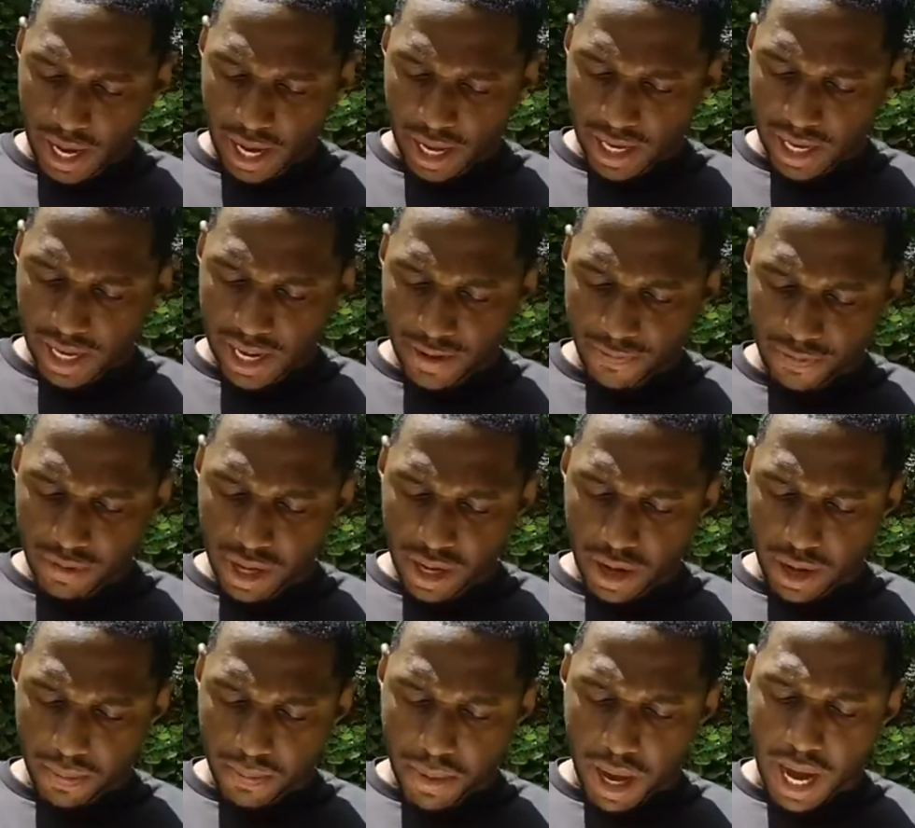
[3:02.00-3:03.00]
and
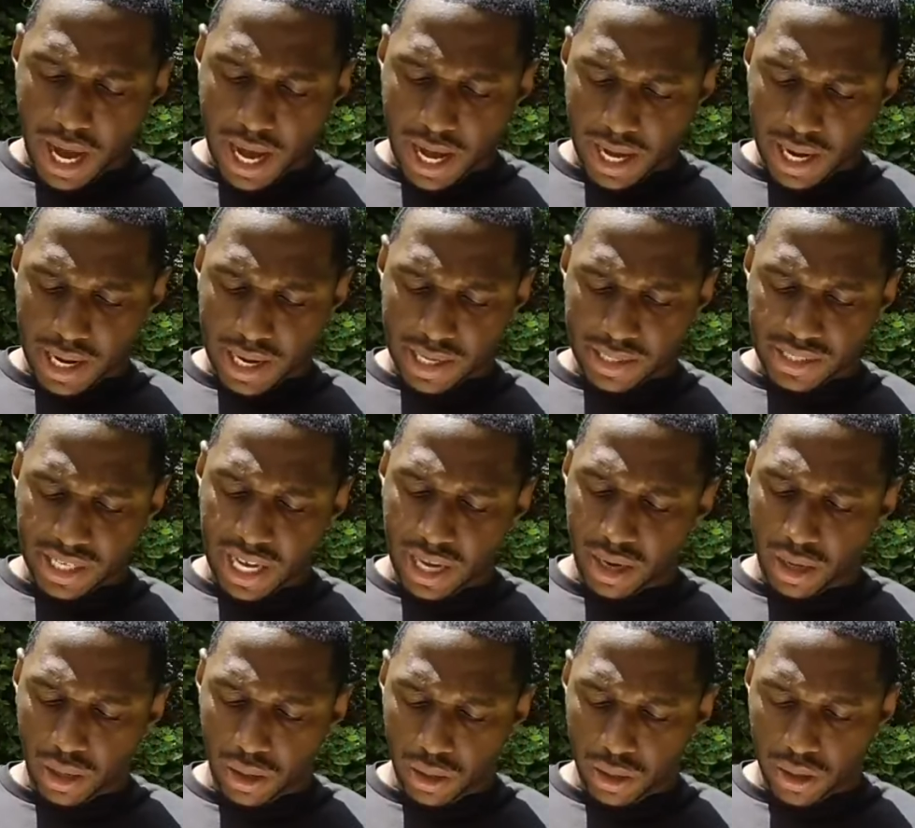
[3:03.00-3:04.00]
lifted up my eyes
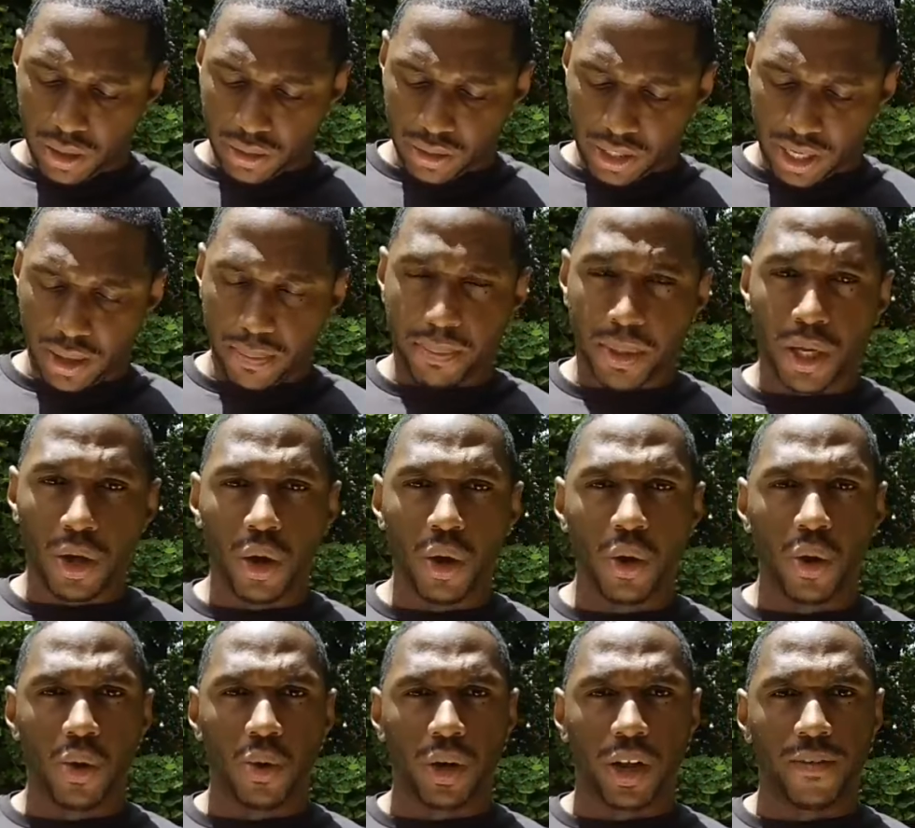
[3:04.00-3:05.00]
and looked, and
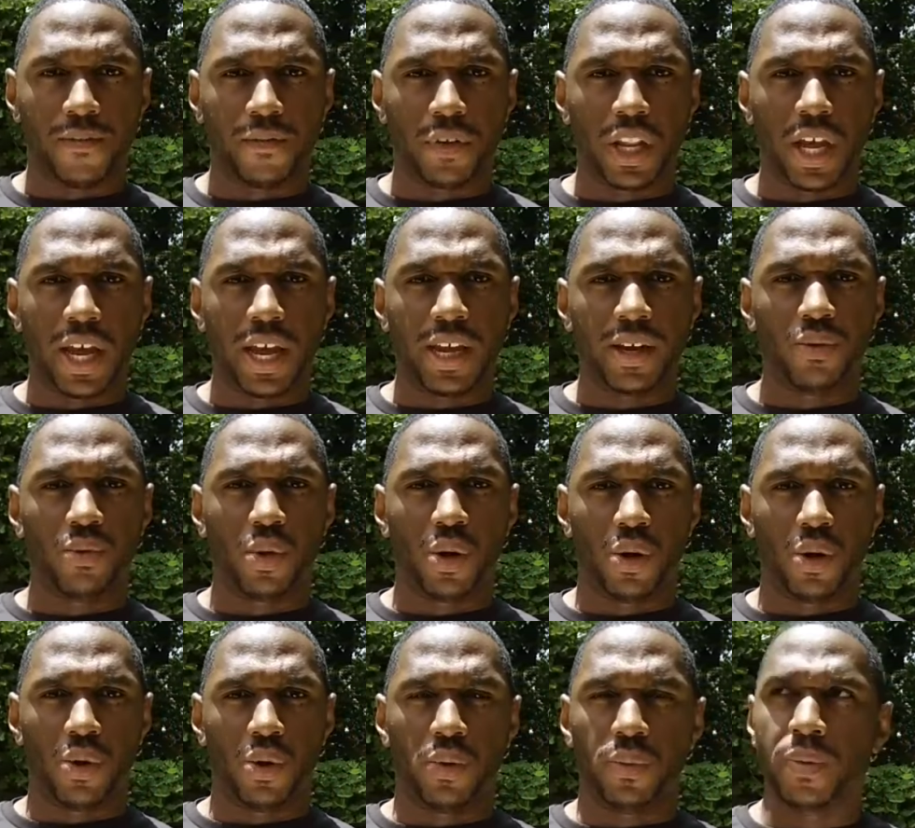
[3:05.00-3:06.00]
behold, a flying
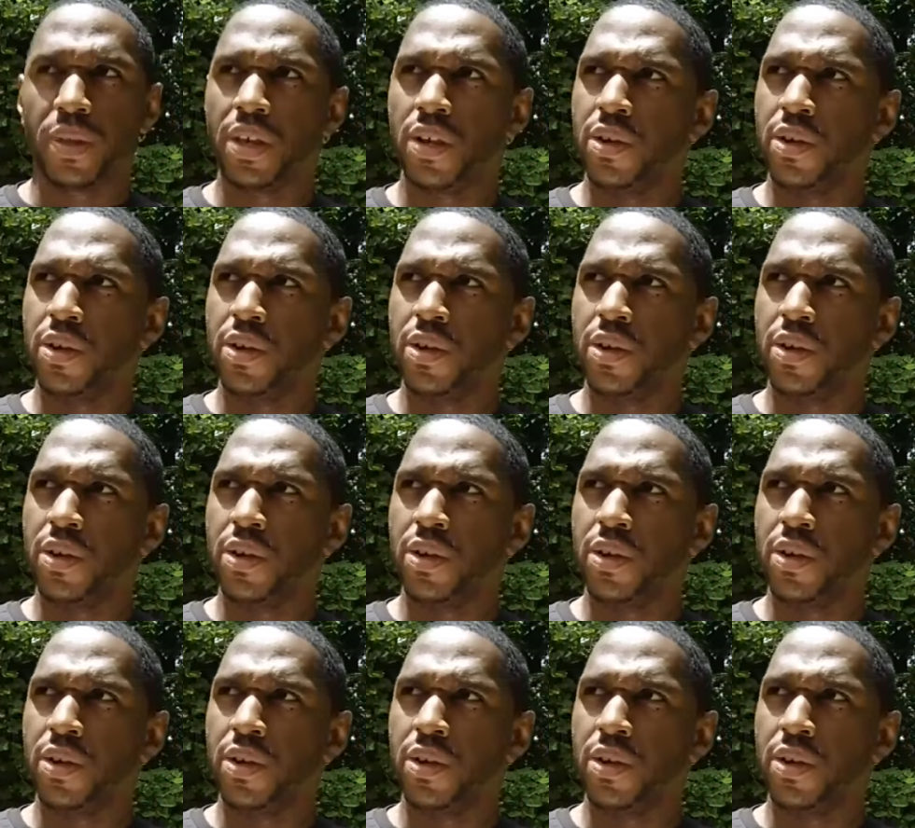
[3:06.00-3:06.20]
roll."